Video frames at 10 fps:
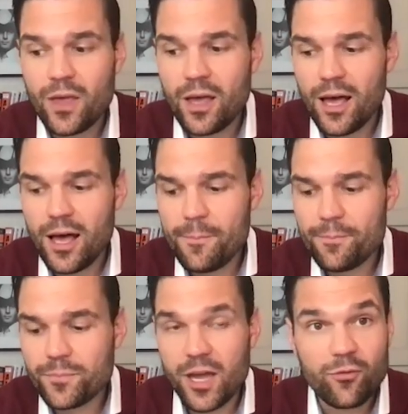
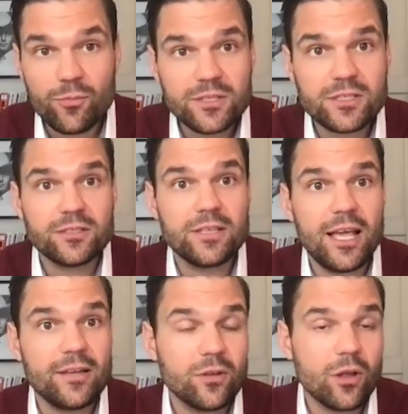governments
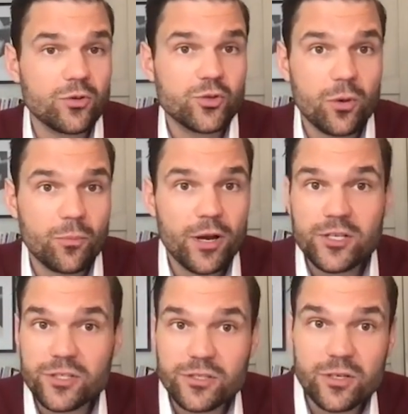and large corporations.